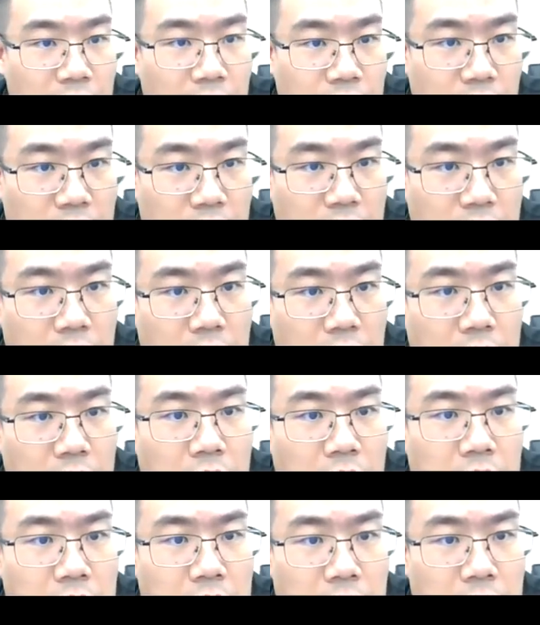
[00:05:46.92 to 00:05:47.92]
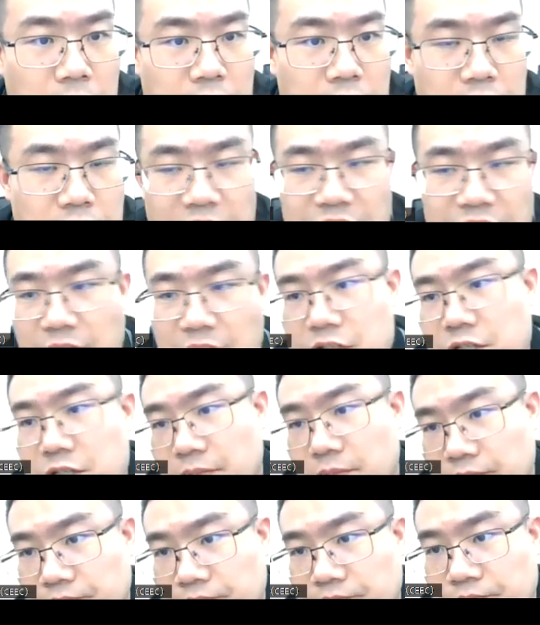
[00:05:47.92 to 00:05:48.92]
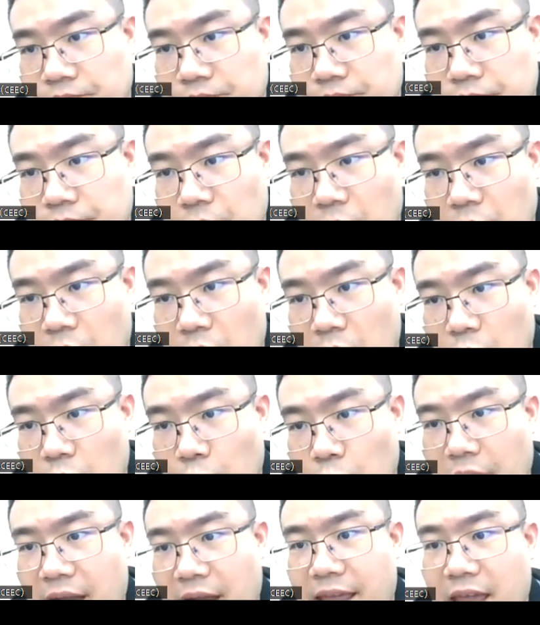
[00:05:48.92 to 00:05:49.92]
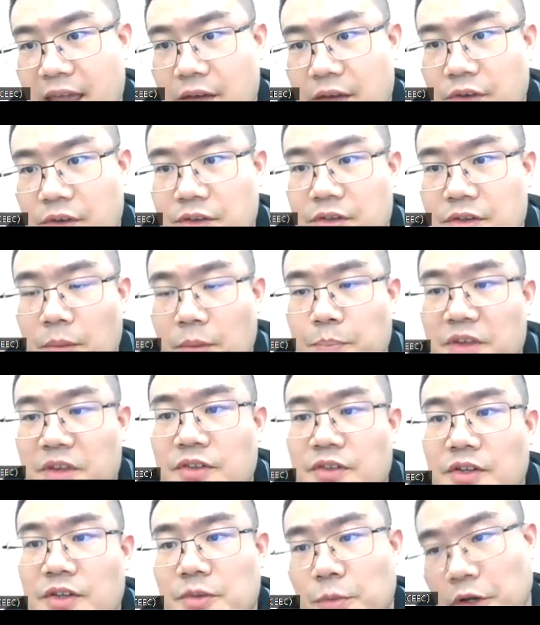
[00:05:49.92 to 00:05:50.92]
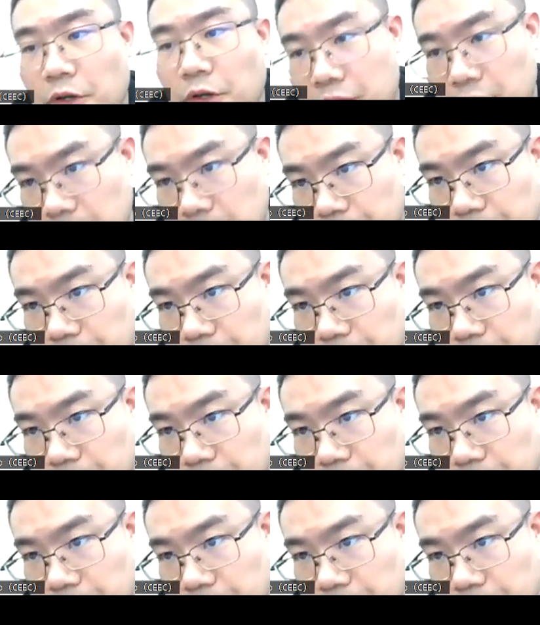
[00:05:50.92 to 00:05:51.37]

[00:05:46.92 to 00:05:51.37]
The commercialization, we are getting the business model.